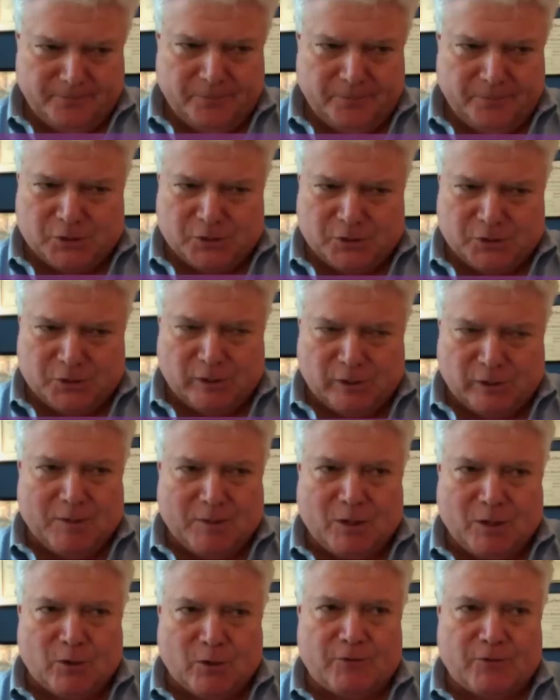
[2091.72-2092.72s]
it's only
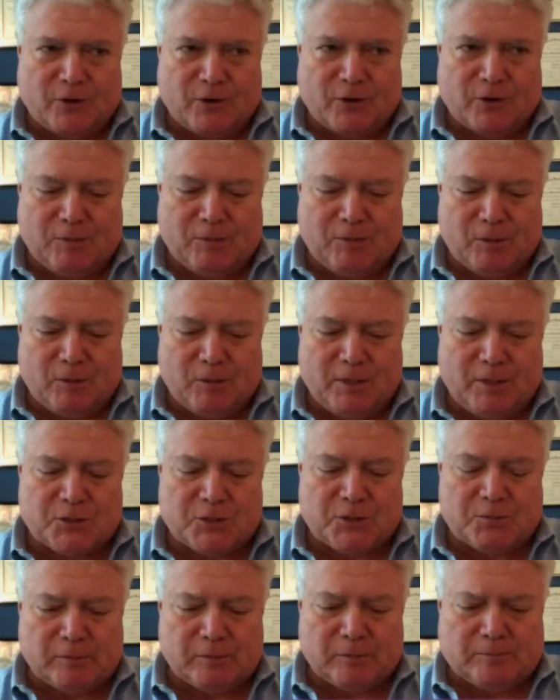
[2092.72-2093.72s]
been going for a couple of months,
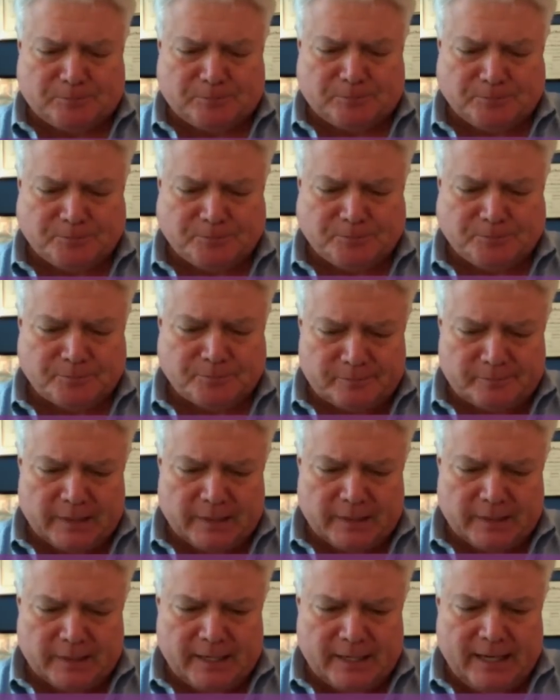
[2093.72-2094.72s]
but
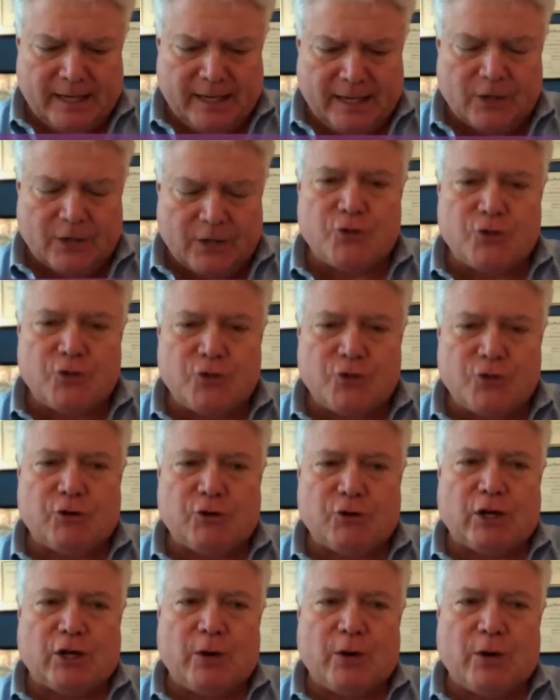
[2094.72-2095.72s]
I urge you to
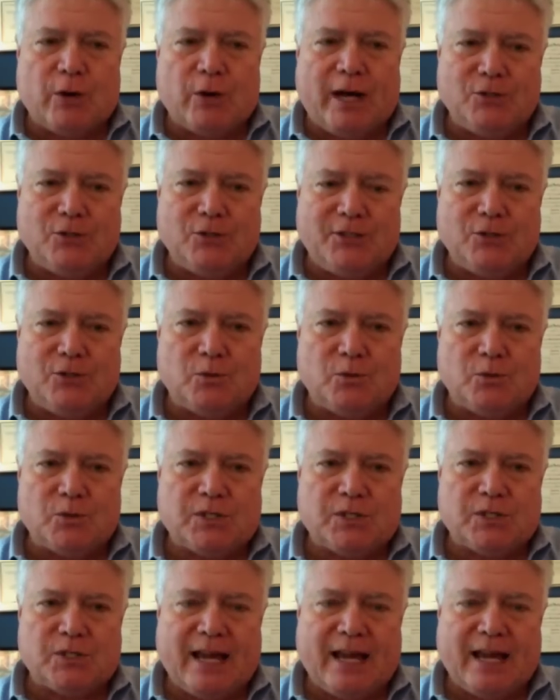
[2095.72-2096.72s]
go to iTunes
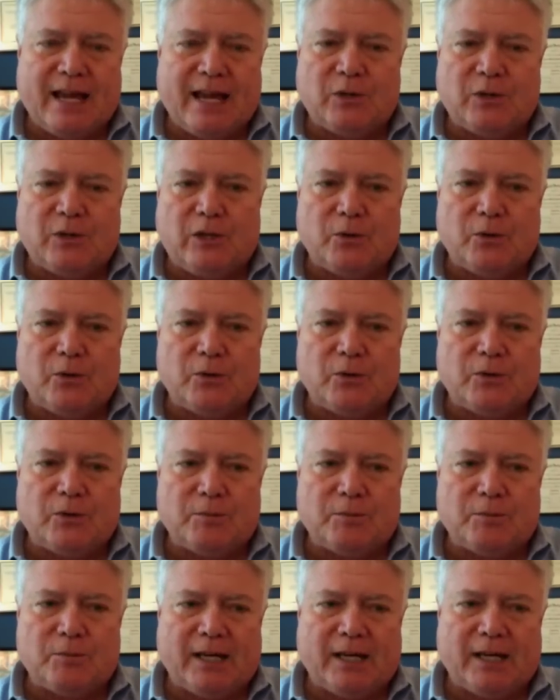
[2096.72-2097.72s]
and download the
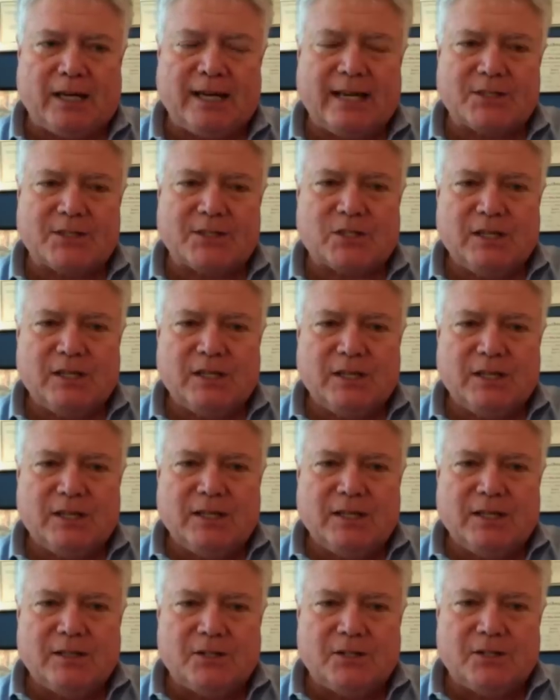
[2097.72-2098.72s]
podcast
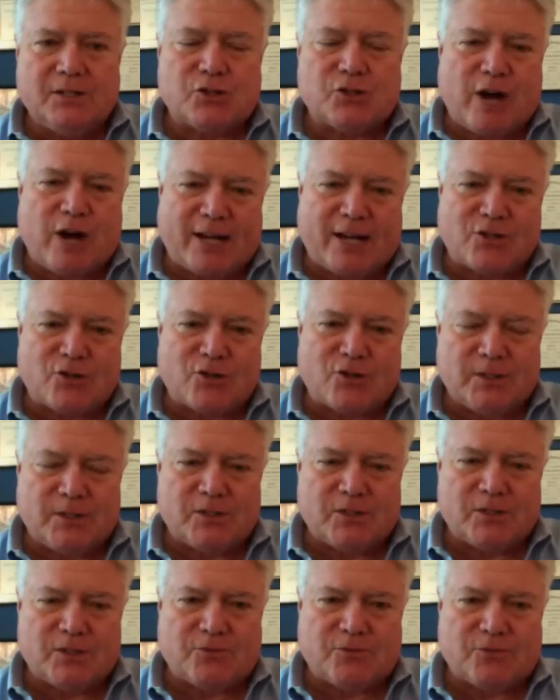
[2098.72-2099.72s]
Distraction.
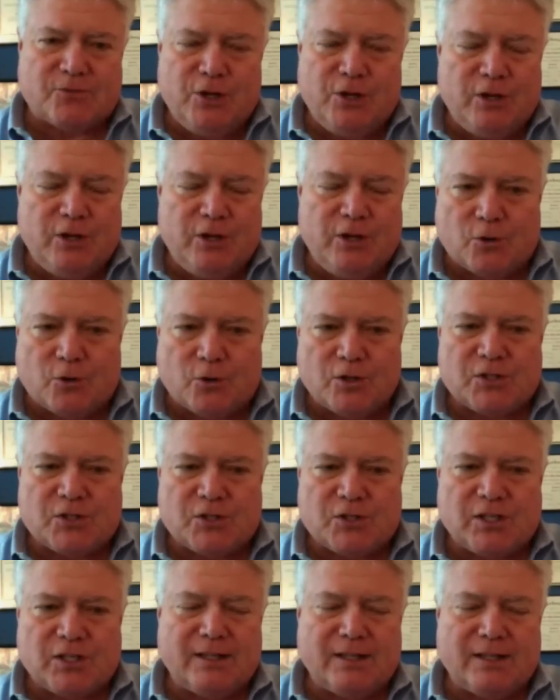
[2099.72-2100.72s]
It's free, of course,
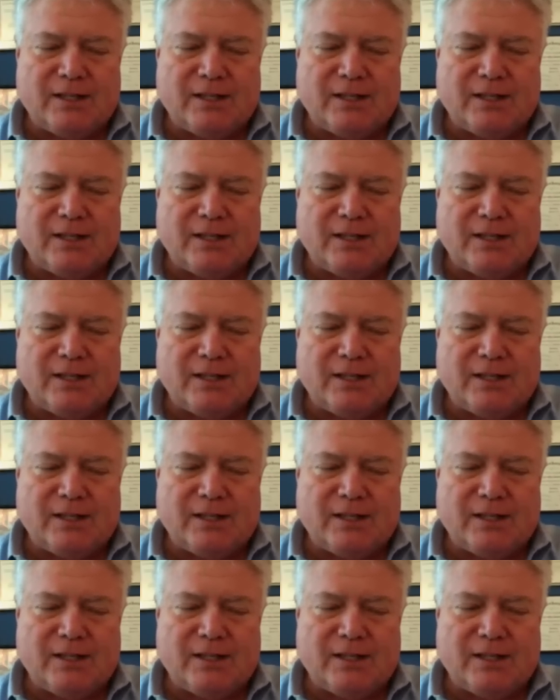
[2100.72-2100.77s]
and